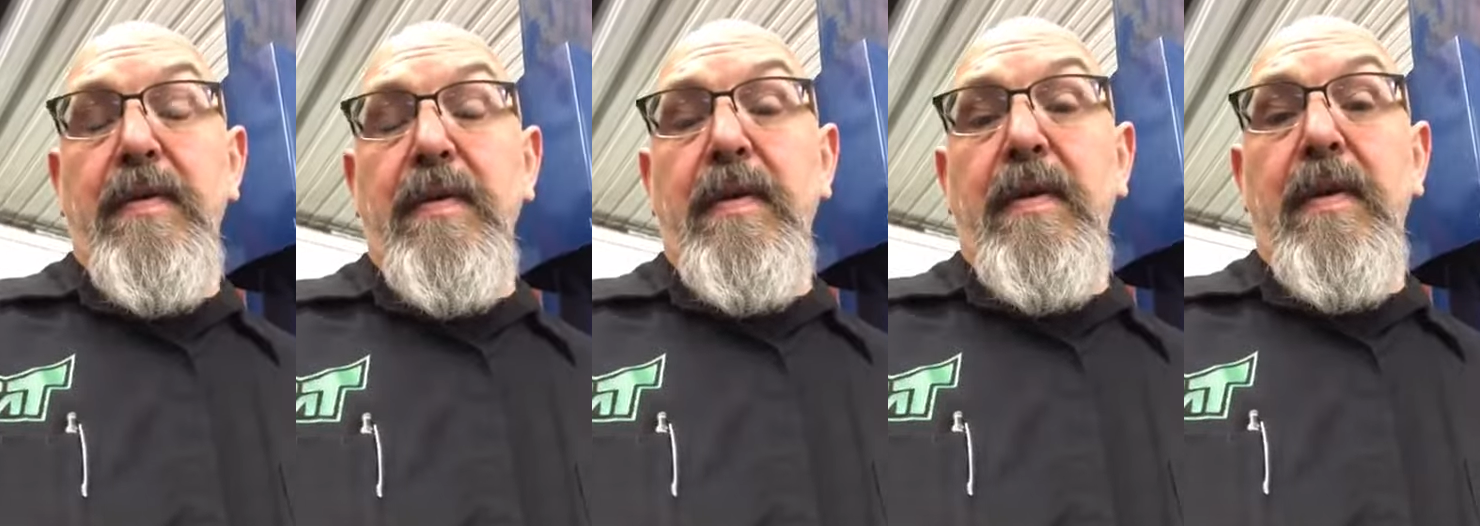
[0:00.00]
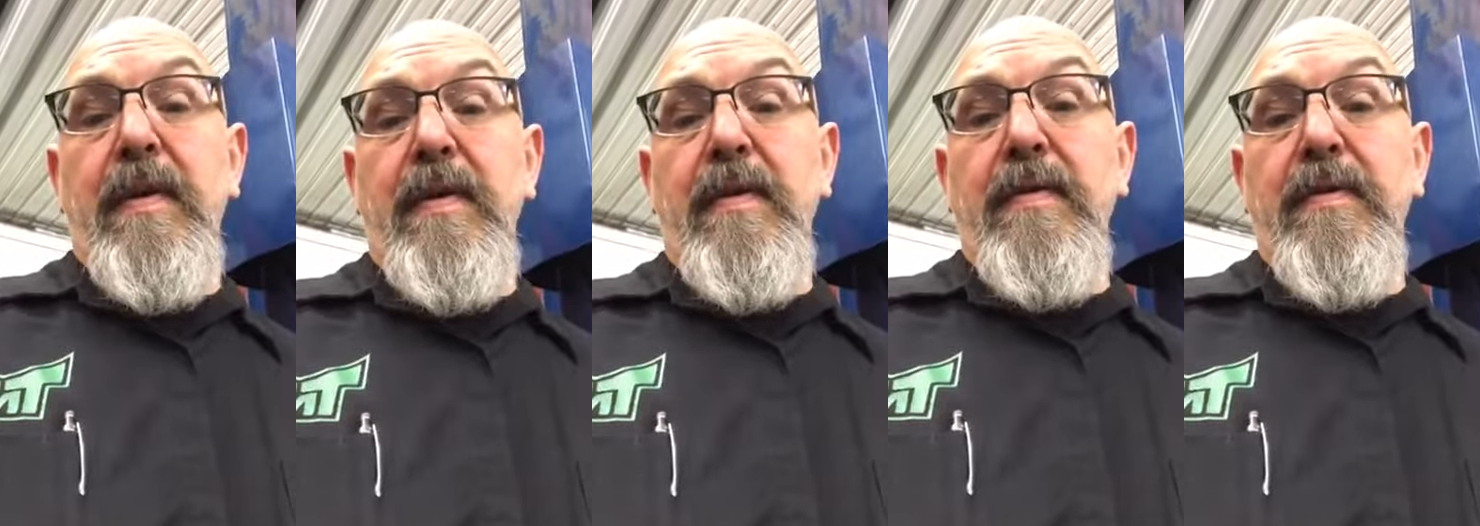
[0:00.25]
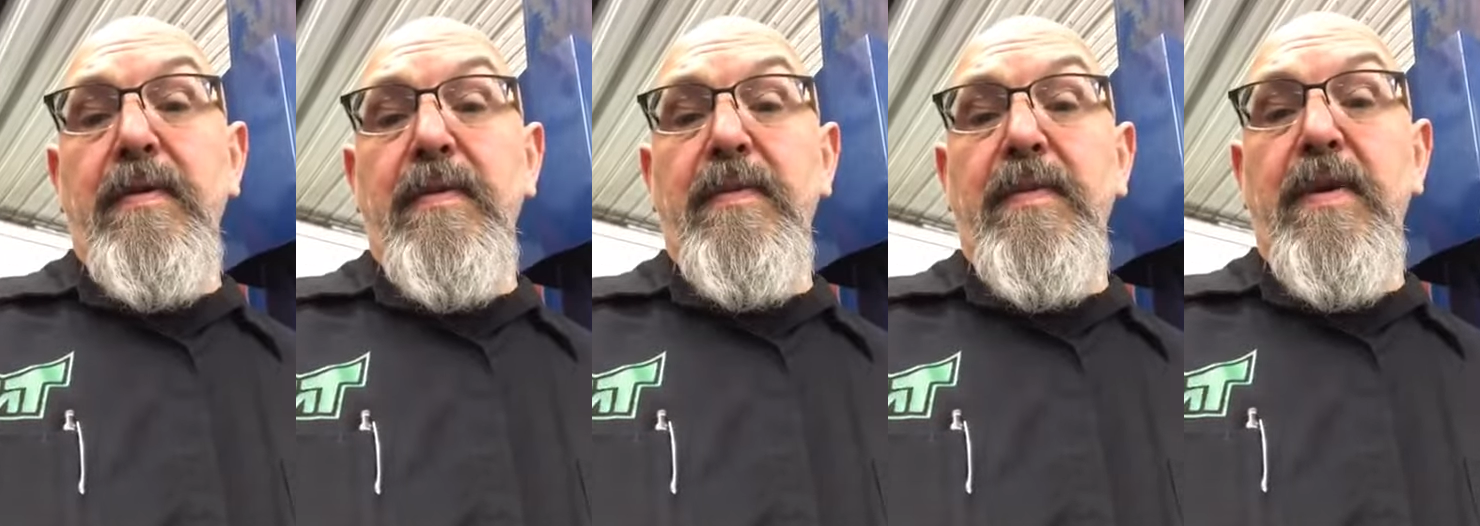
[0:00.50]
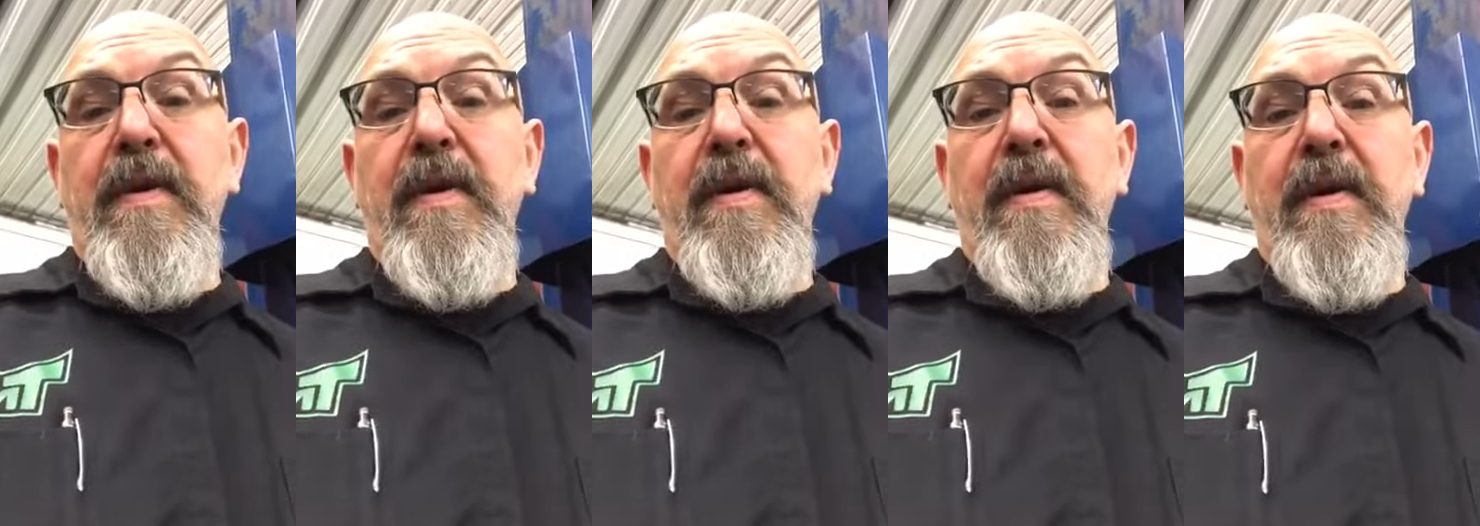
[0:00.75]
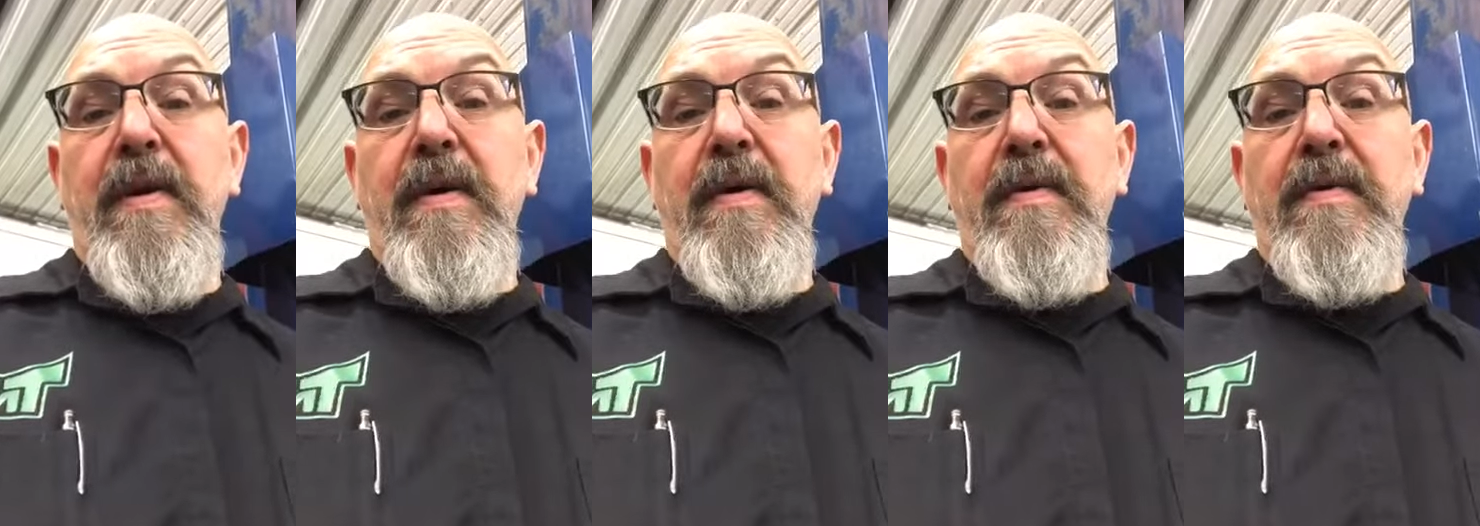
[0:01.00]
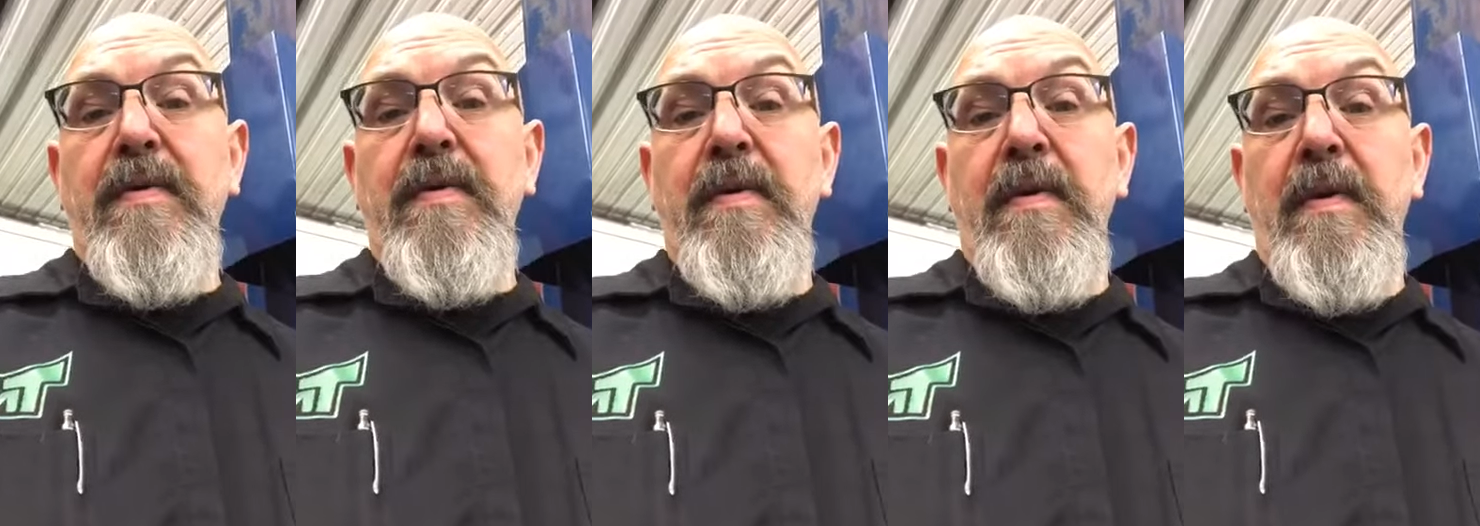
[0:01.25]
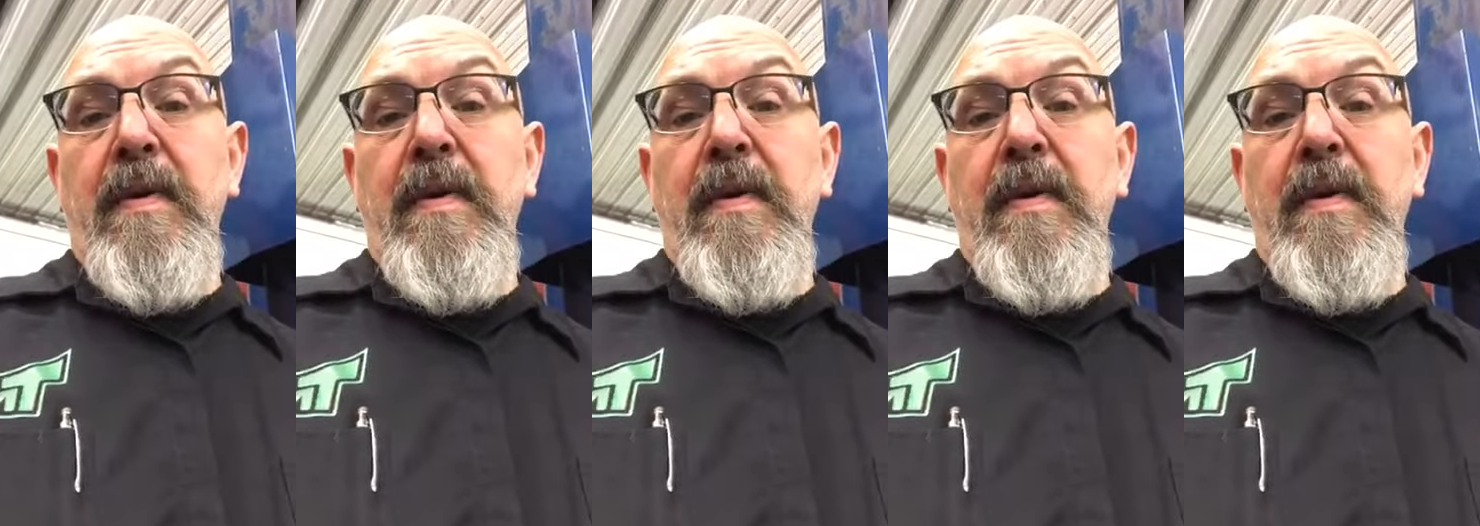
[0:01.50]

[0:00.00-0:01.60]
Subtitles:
and some drawings,